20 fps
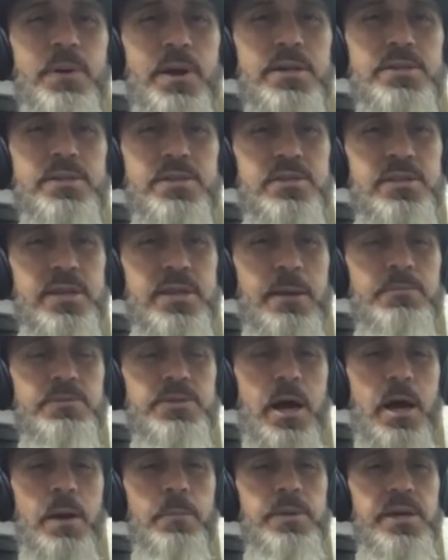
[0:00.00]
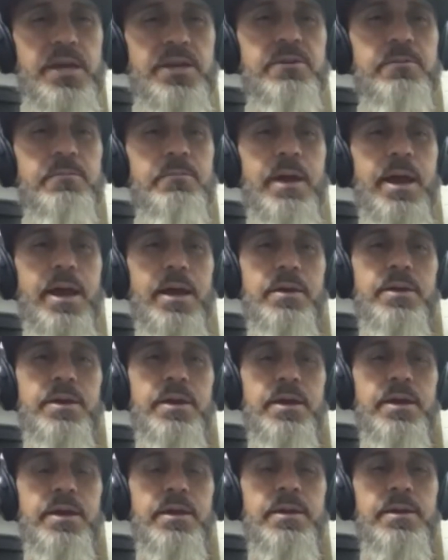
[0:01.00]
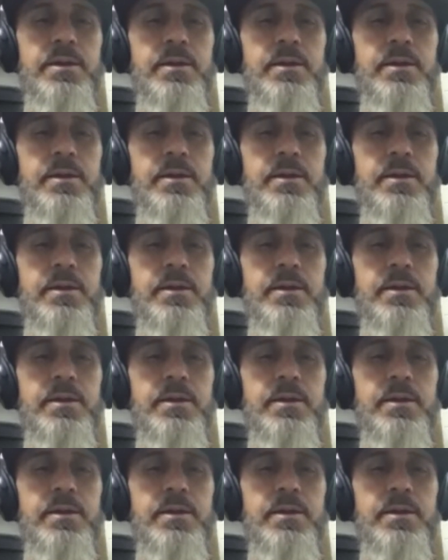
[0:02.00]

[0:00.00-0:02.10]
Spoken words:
but at the same time he demanded